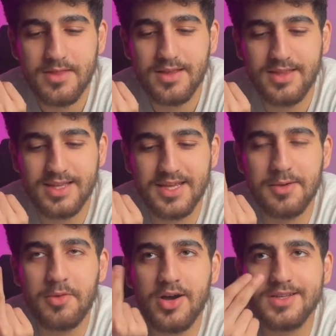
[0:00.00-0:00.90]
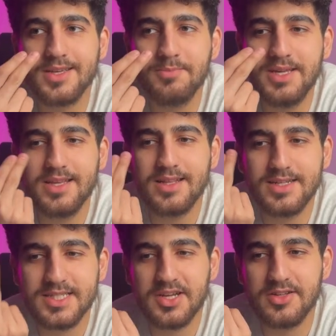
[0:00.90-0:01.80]
That among the Middle
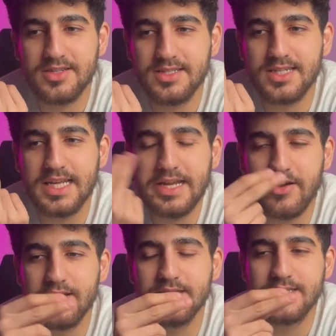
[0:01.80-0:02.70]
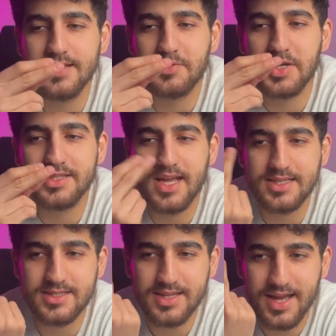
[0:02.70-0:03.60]
East countries, Iran is the one
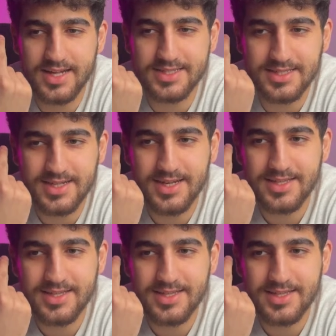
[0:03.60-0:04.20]
that has